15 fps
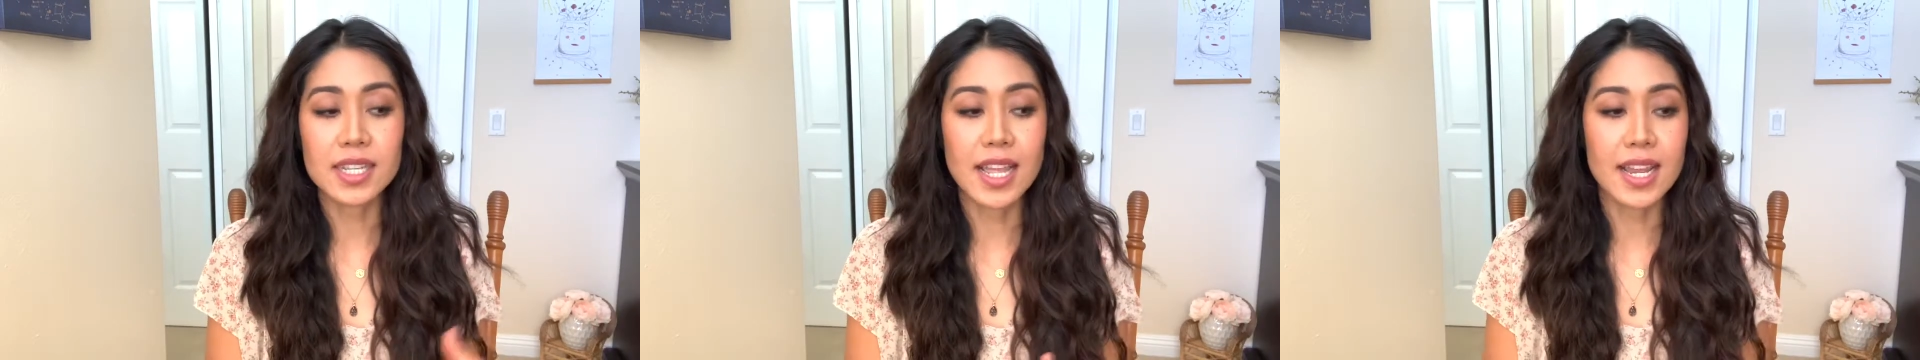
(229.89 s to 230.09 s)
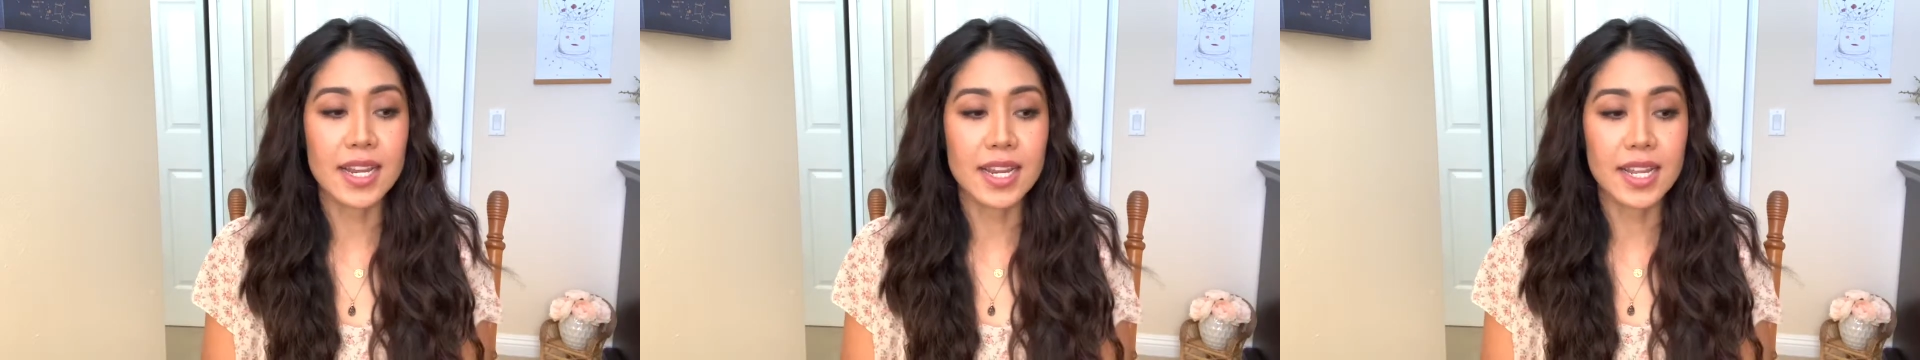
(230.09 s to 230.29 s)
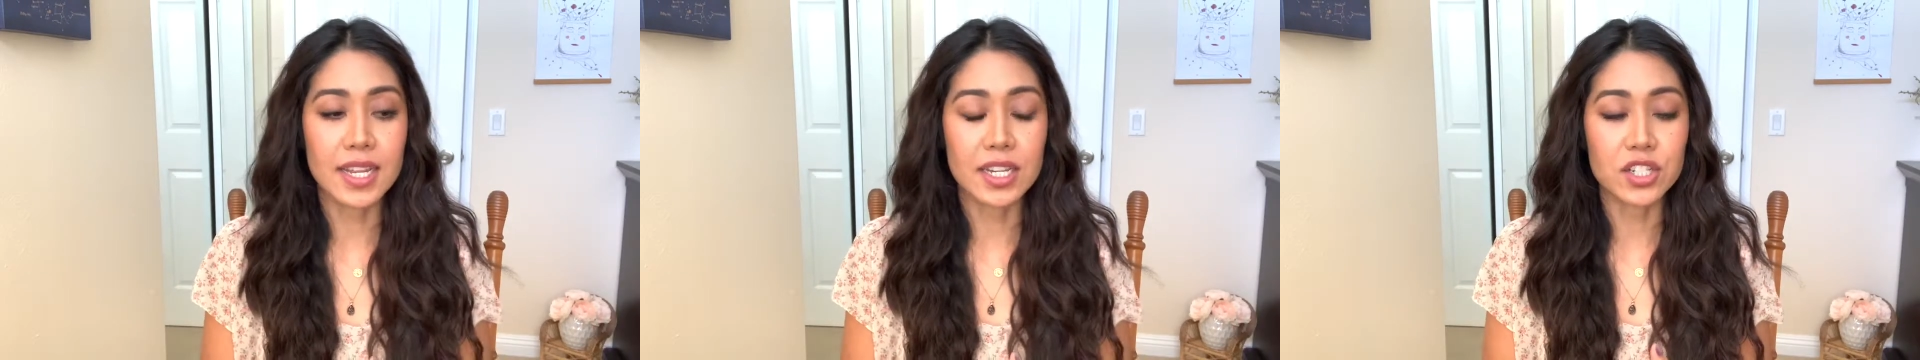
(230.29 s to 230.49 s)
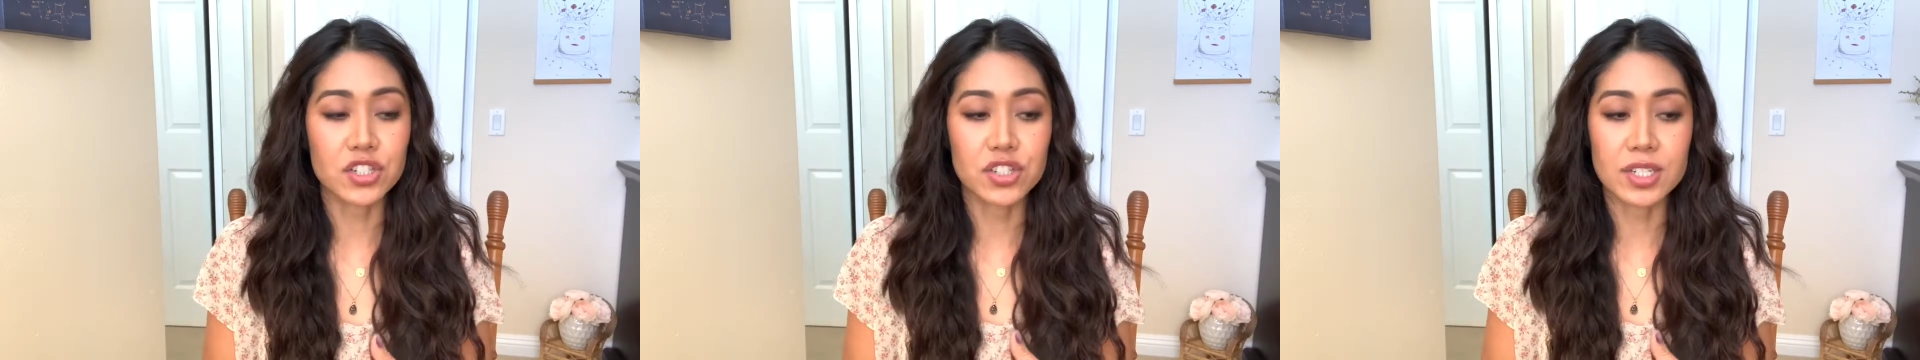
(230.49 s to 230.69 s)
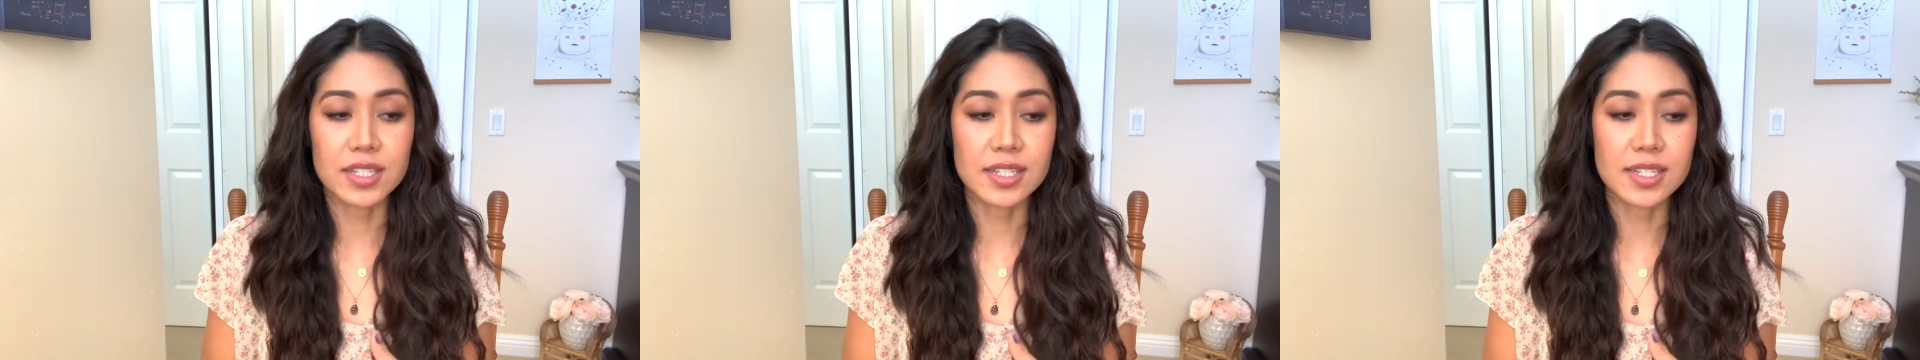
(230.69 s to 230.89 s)
and it
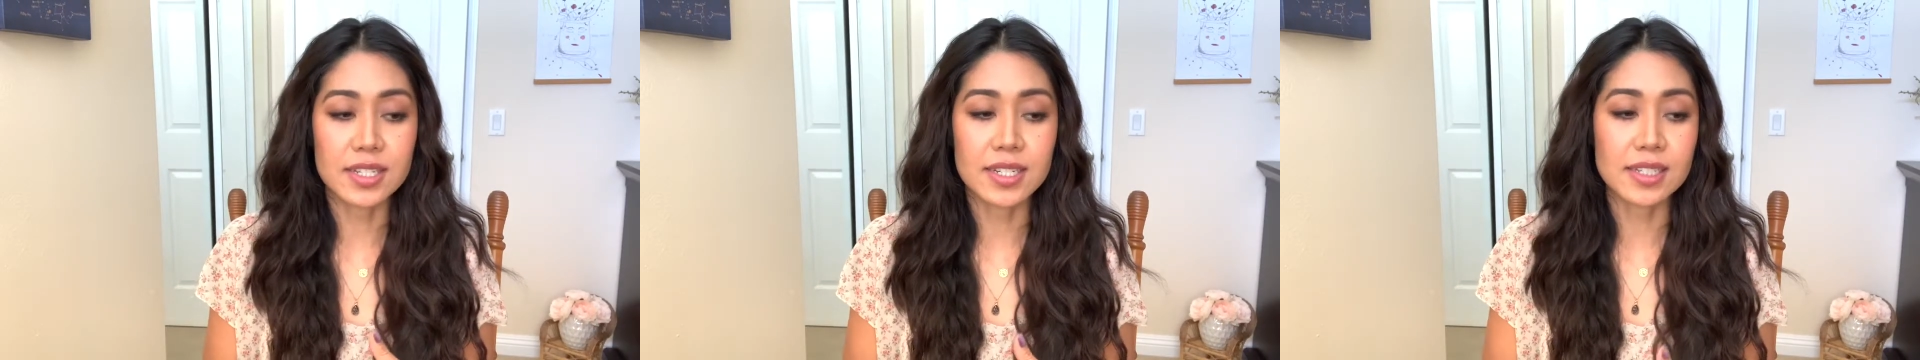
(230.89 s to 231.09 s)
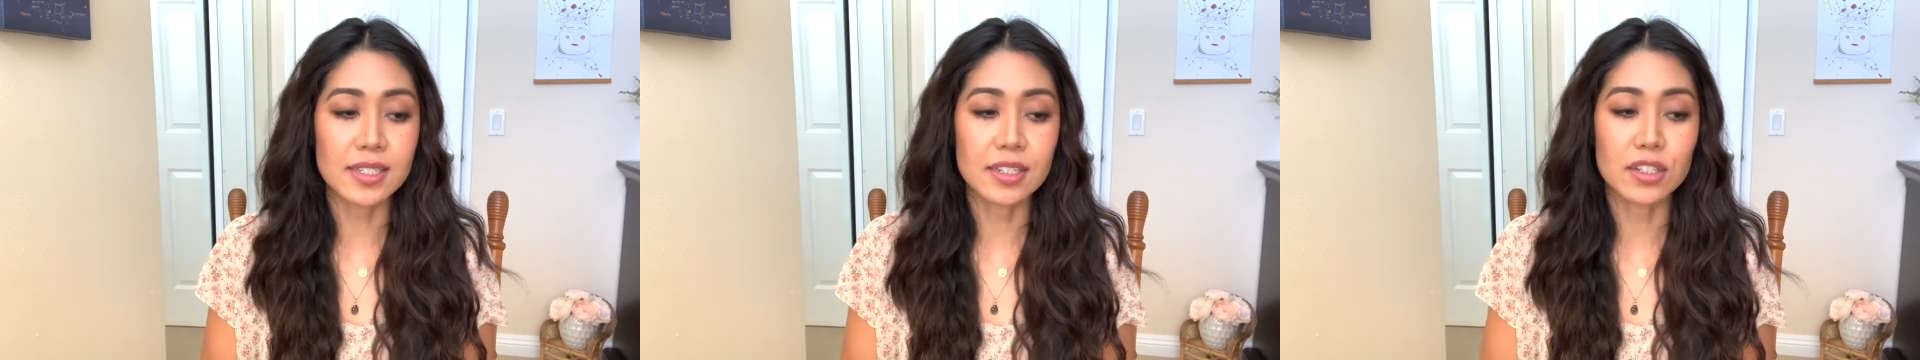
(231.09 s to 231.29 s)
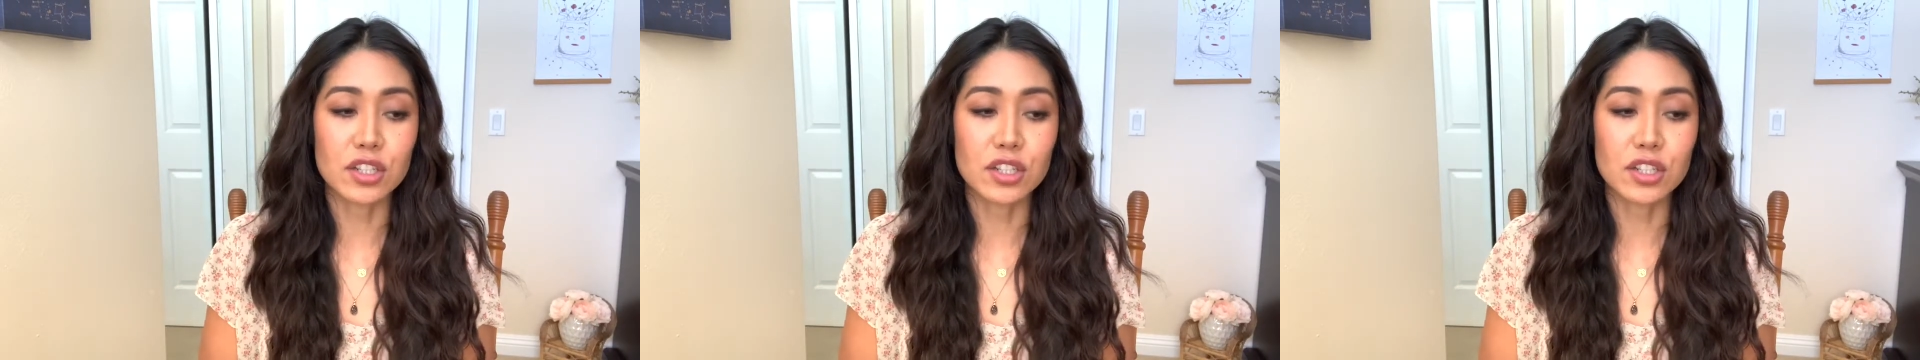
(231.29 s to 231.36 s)
just doesn't